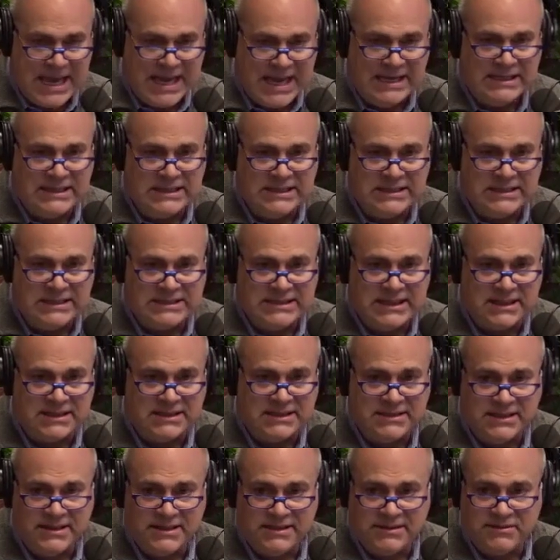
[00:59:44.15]
And then the
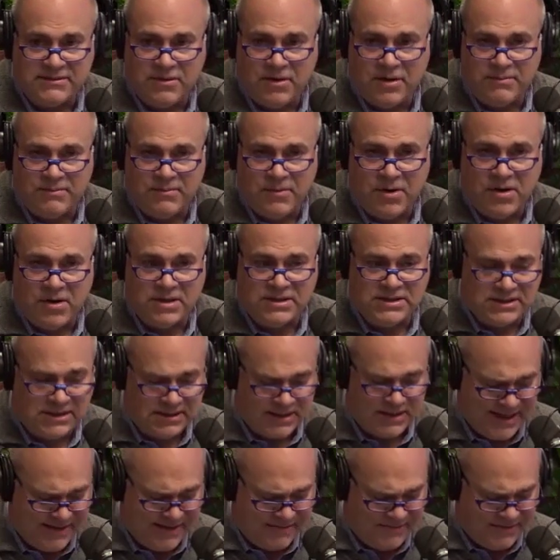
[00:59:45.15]
second thing is on March
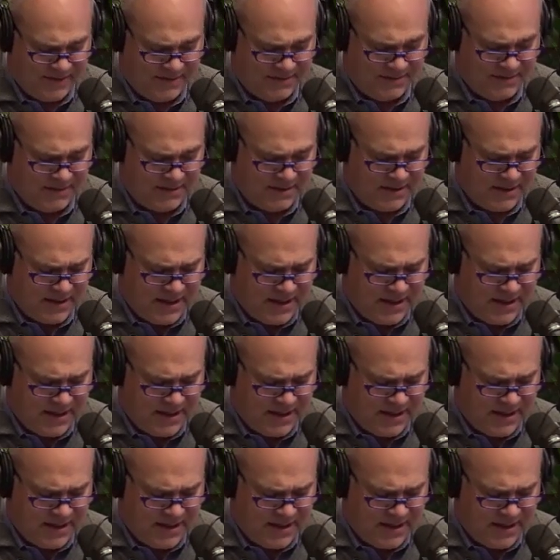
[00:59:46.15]
11th,